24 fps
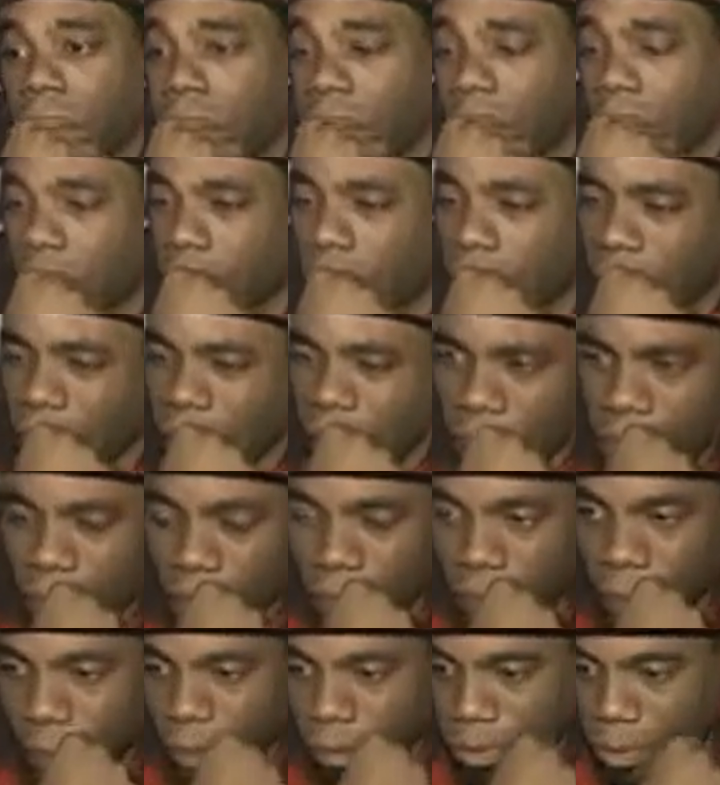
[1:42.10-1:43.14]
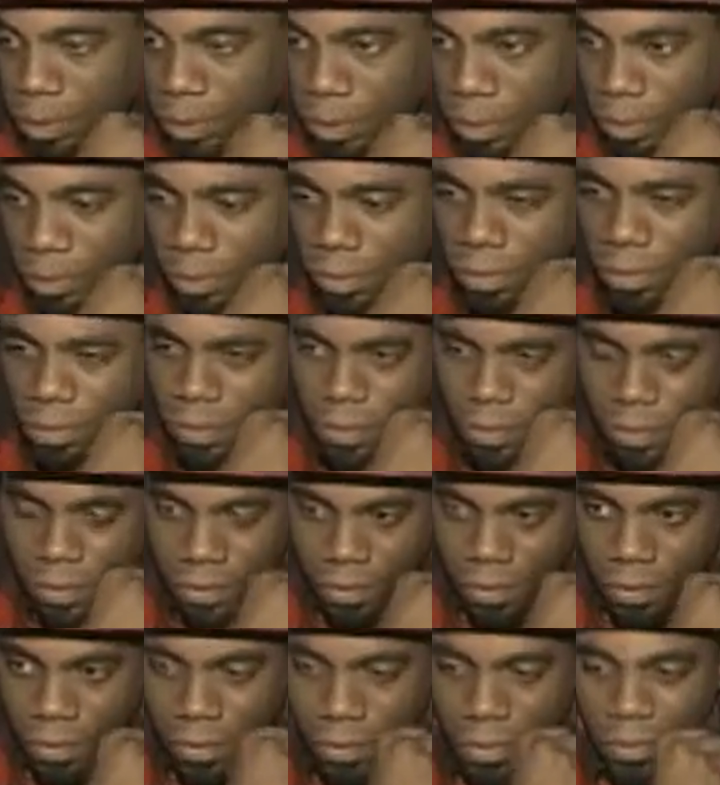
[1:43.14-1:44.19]

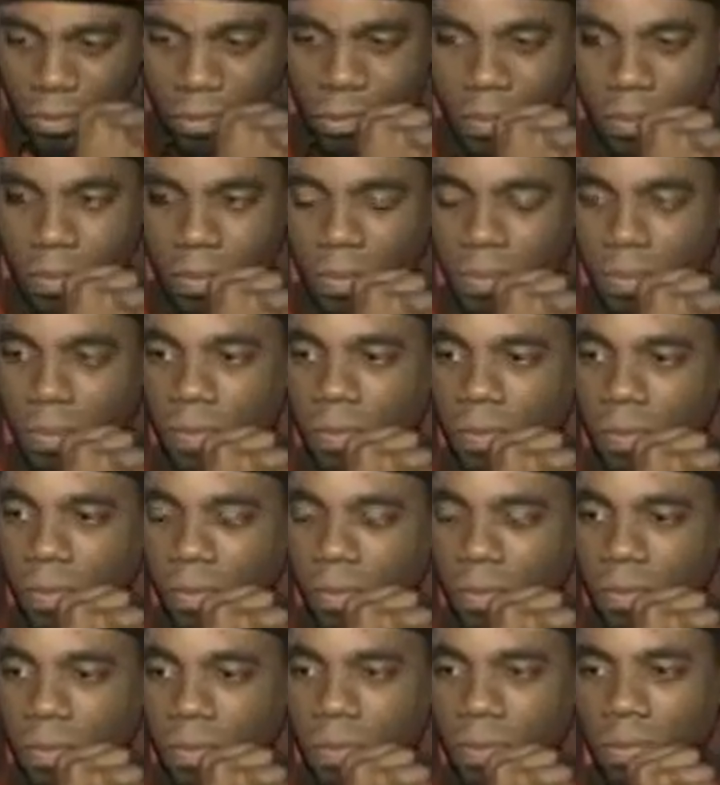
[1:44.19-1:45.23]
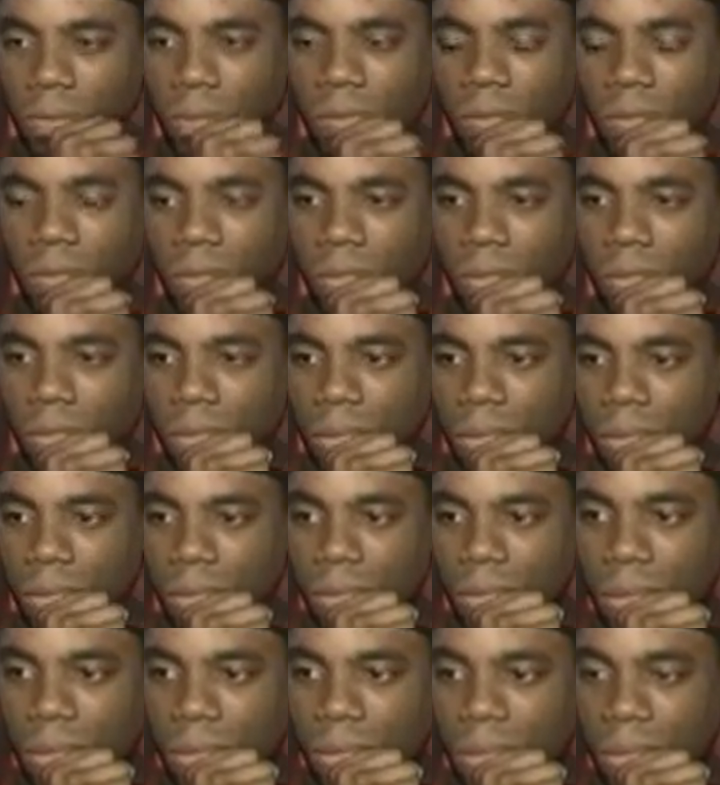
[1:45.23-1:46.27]

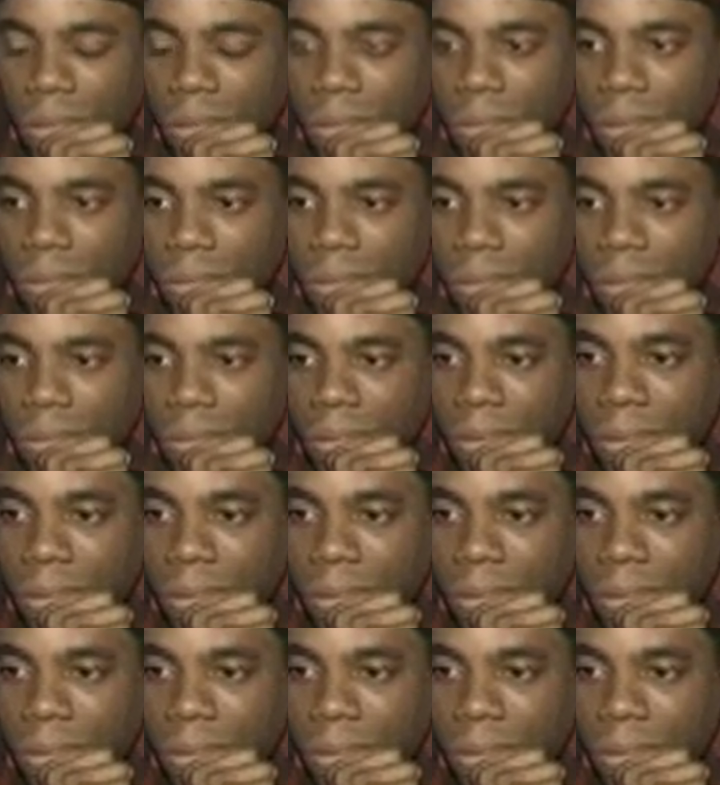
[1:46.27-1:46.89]
(not speaking)